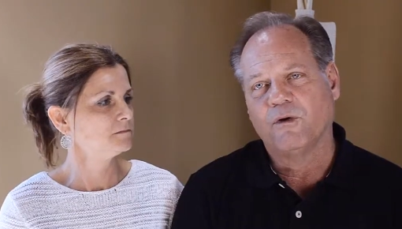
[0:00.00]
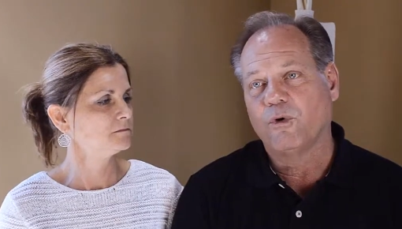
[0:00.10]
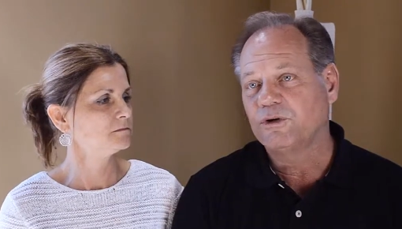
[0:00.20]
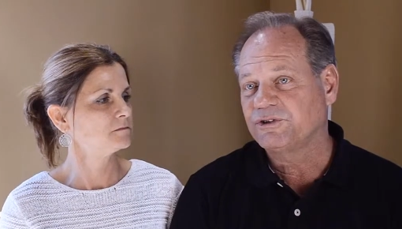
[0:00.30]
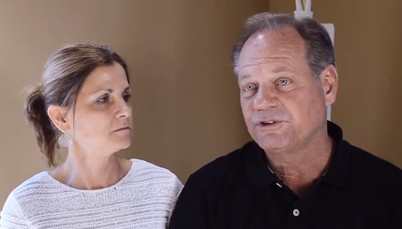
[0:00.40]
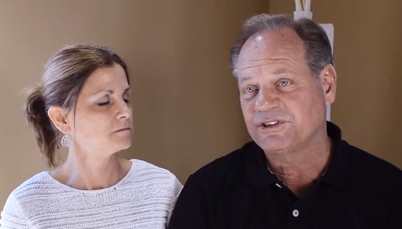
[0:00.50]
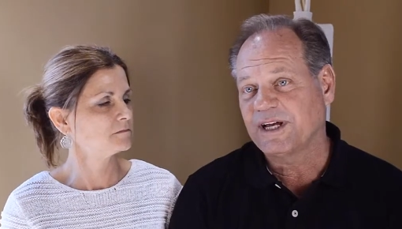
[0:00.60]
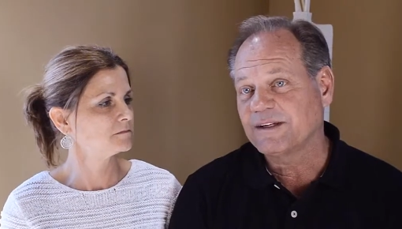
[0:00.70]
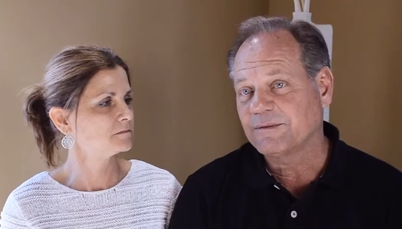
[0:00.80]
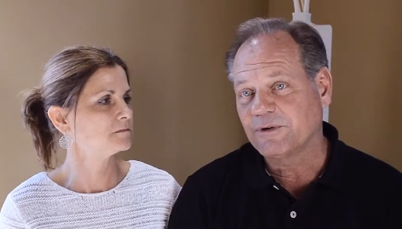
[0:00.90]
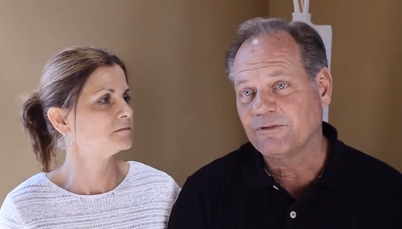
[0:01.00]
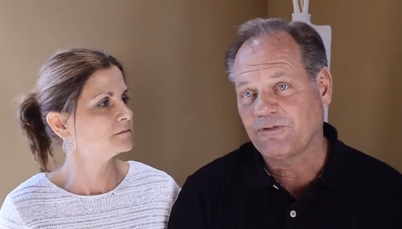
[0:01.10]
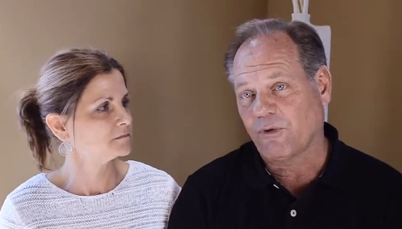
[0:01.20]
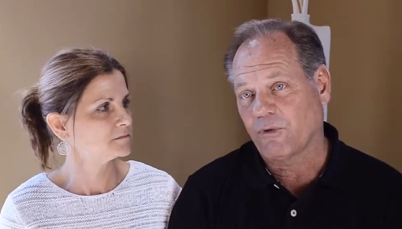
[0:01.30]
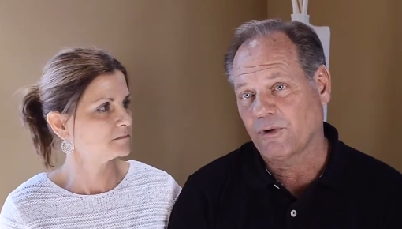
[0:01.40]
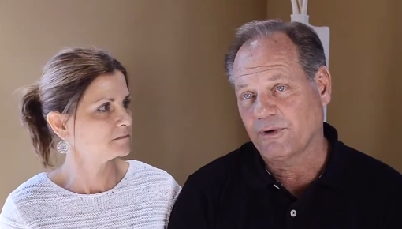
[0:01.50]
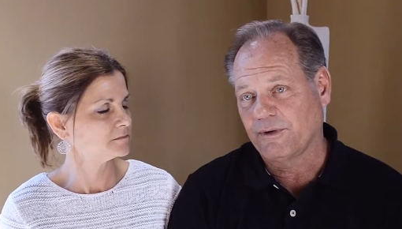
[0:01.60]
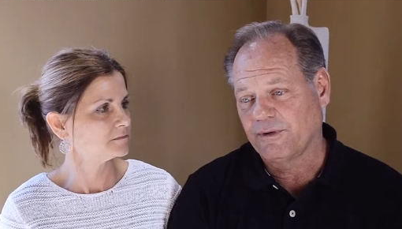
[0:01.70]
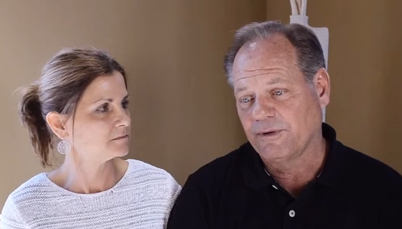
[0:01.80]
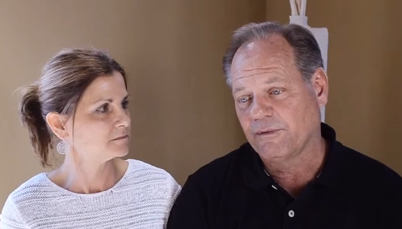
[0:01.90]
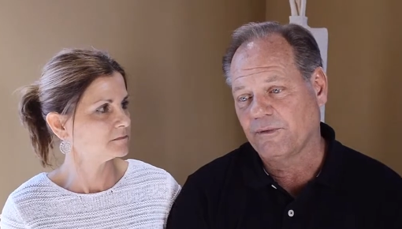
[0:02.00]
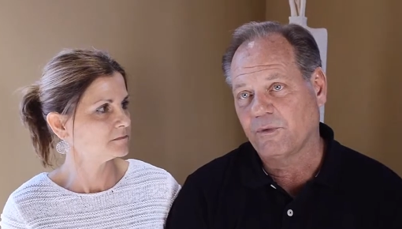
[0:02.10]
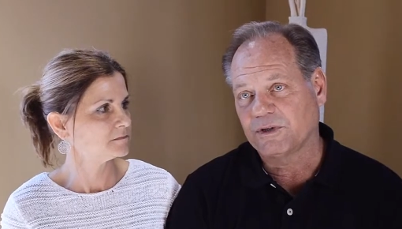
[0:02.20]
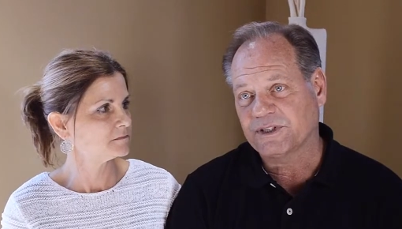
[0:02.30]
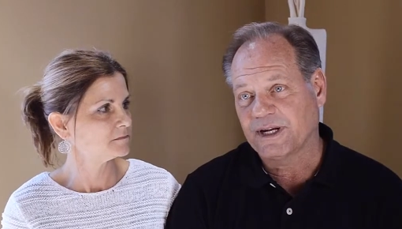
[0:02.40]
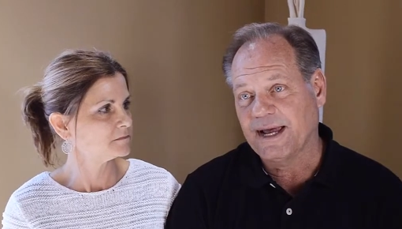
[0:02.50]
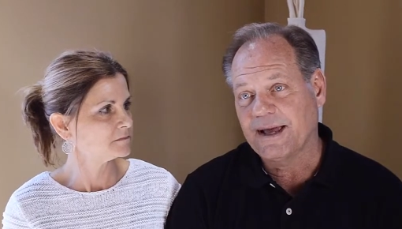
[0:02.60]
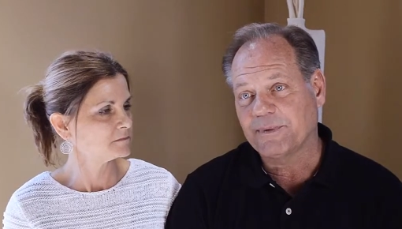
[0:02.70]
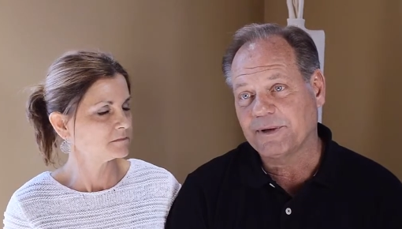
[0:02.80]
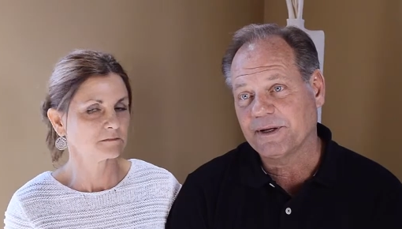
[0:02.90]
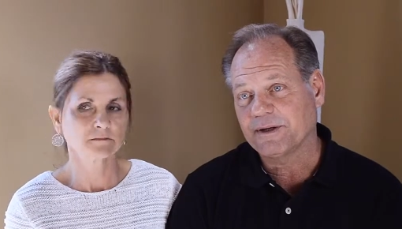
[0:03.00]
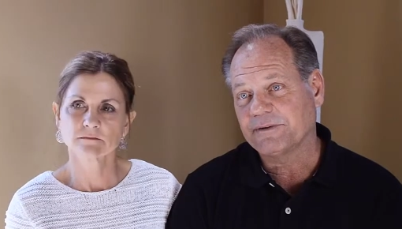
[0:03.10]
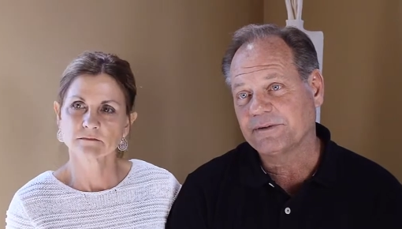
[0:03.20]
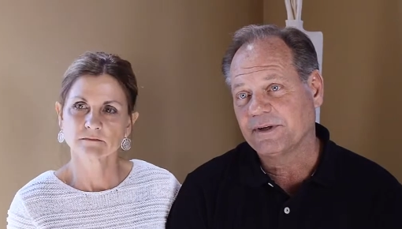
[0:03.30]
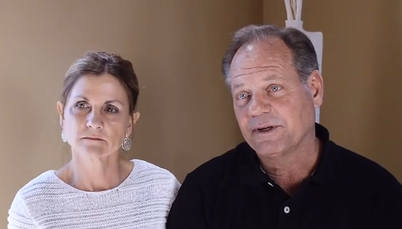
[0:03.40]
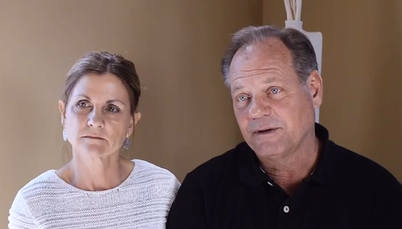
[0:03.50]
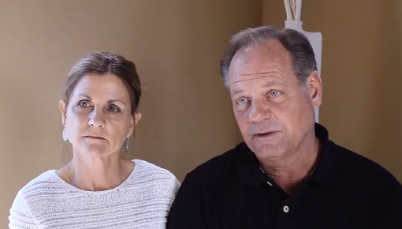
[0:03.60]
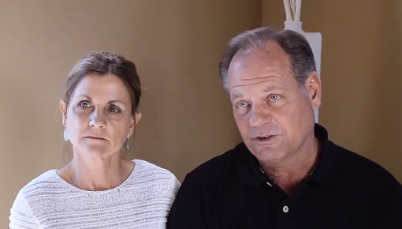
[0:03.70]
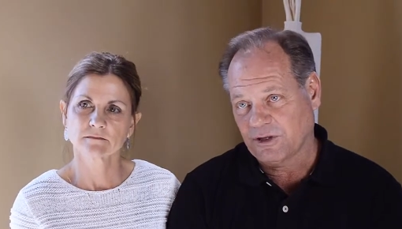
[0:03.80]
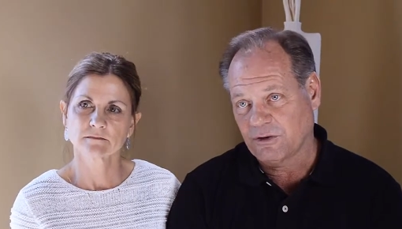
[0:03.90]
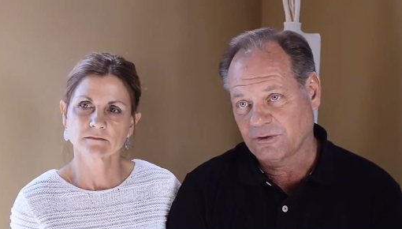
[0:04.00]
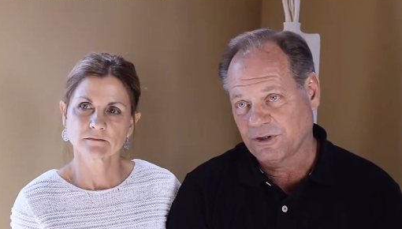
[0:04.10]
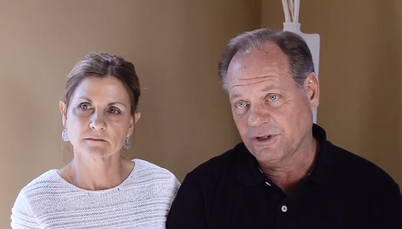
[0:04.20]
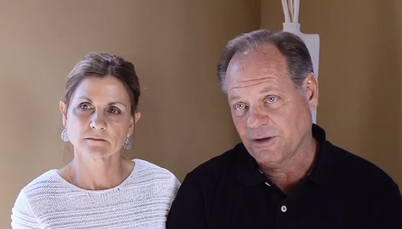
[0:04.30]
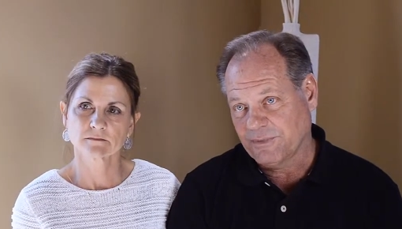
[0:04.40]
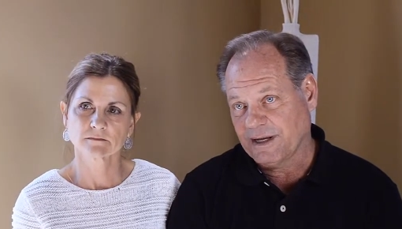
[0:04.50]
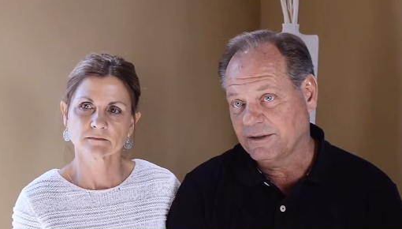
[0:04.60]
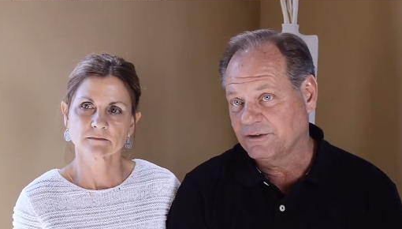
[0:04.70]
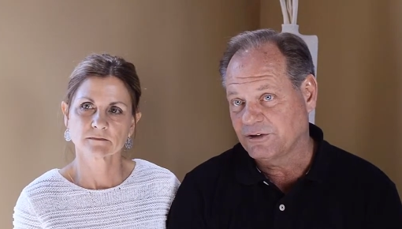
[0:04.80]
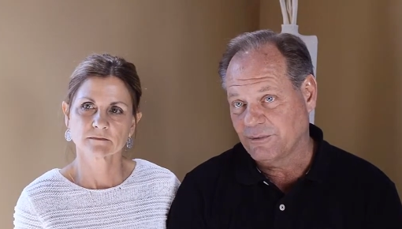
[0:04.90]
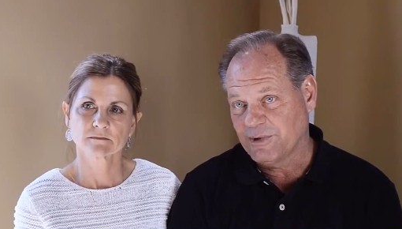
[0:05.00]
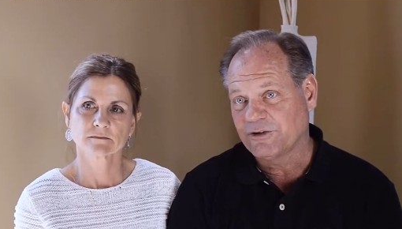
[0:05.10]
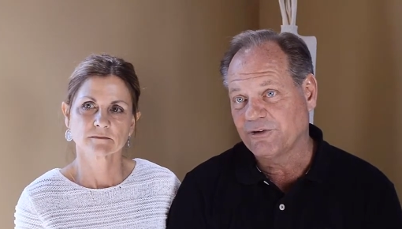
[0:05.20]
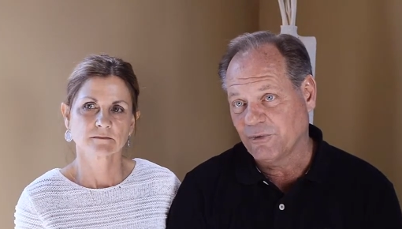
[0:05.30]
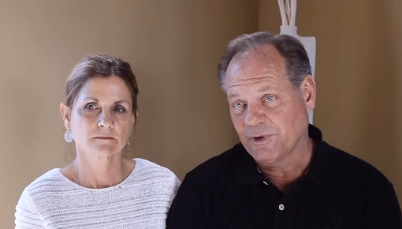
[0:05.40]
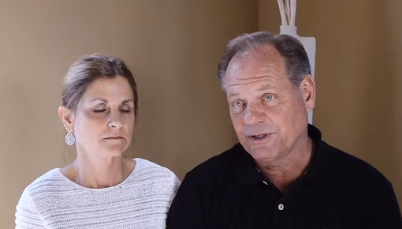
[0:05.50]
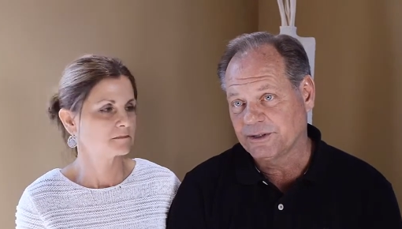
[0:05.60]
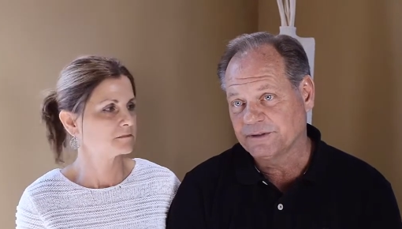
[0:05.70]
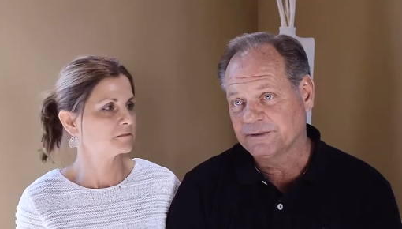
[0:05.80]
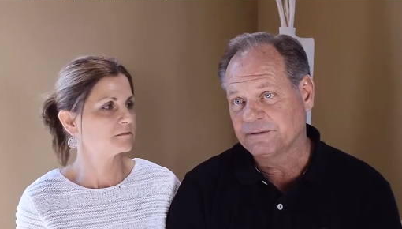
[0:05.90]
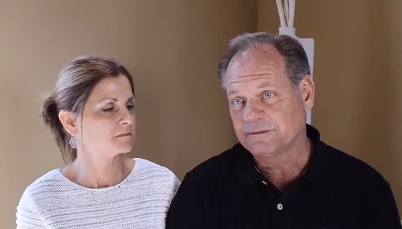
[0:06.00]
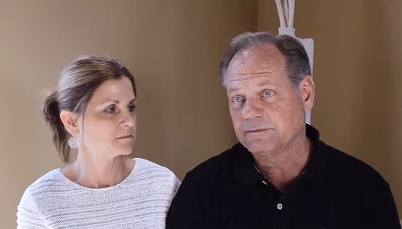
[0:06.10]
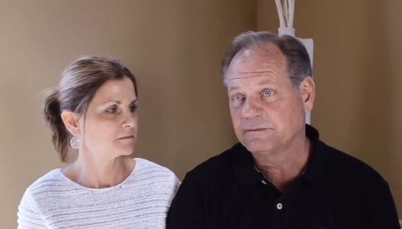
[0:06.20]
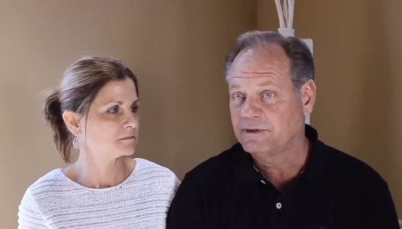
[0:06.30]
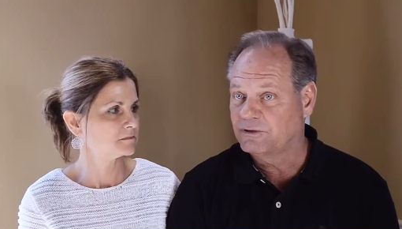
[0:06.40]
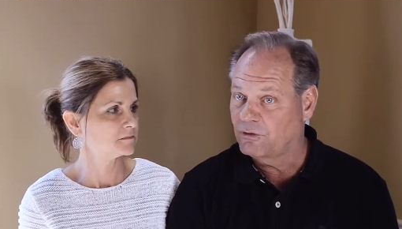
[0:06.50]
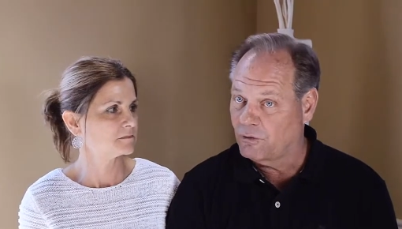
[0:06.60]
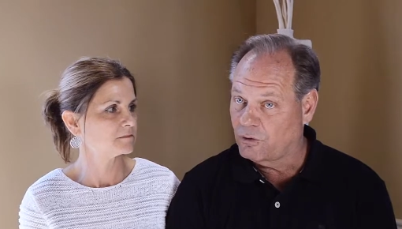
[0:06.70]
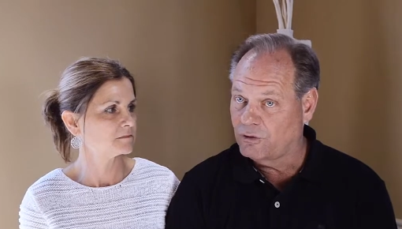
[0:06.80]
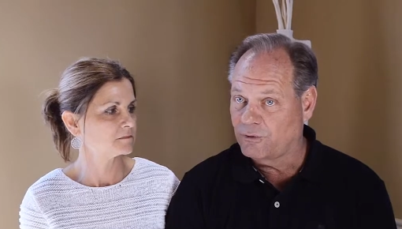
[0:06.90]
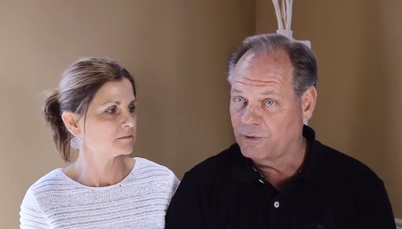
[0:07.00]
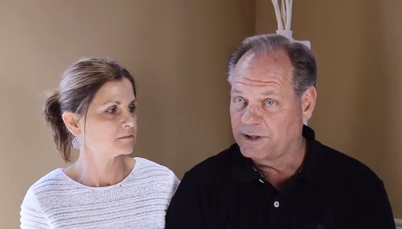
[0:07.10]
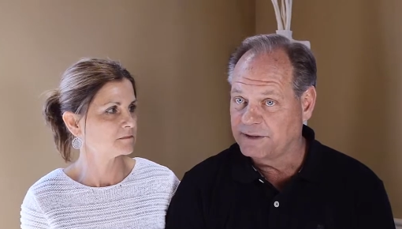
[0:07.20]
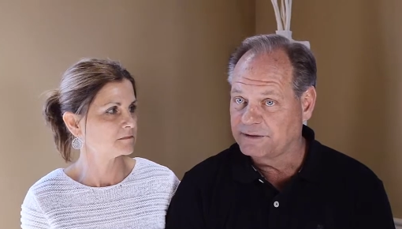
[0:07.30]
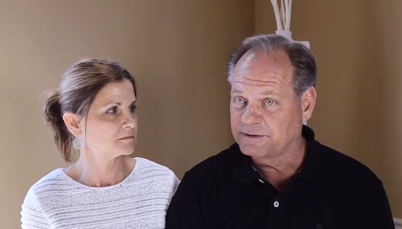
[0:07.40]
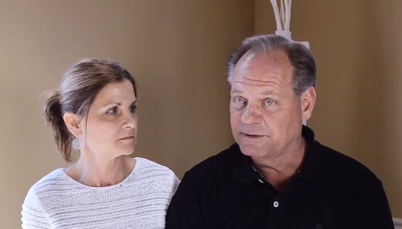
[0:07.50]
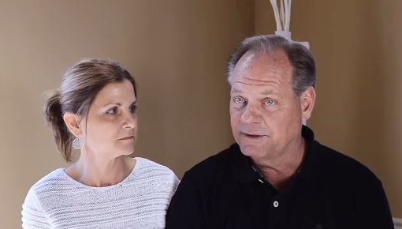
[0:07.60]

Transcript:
Speaker 1: Once you decide to move forward, what's going to happen is, installer's going to come out and he's going to measure your windows. He's going to order your windows.